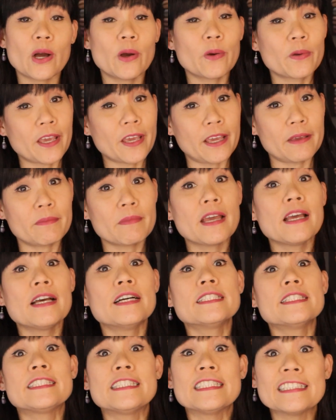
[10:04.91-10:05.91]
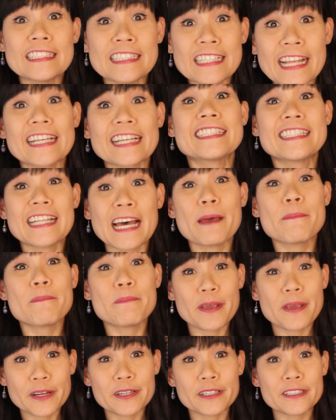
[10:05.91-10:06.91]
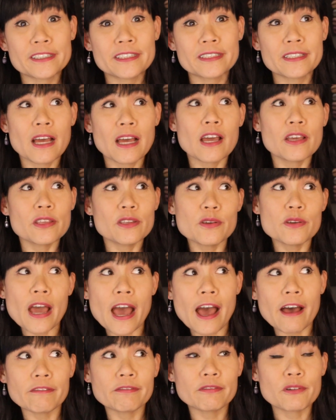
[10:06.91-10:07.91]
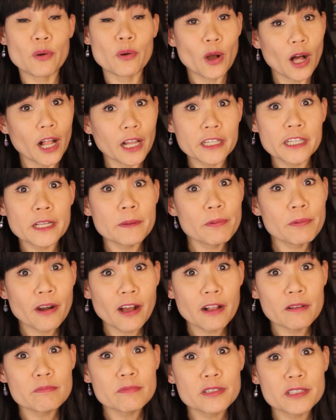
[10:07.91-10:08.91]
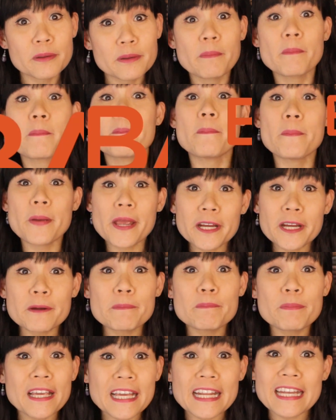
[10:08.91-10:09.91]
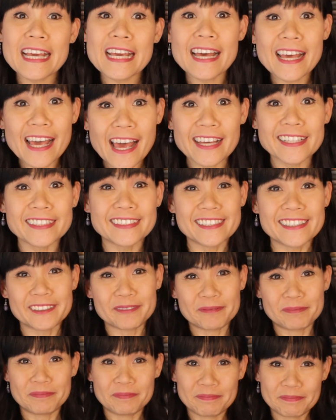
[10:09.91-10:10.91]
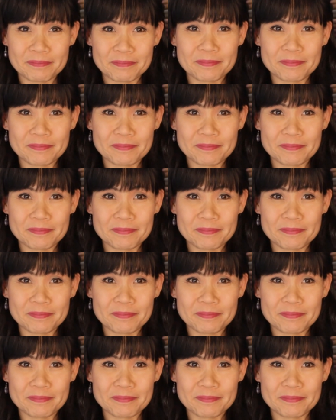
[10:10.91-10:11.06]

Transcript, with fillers: Okay, till the next time, bakers, you have quality problems? Bakerpedia it!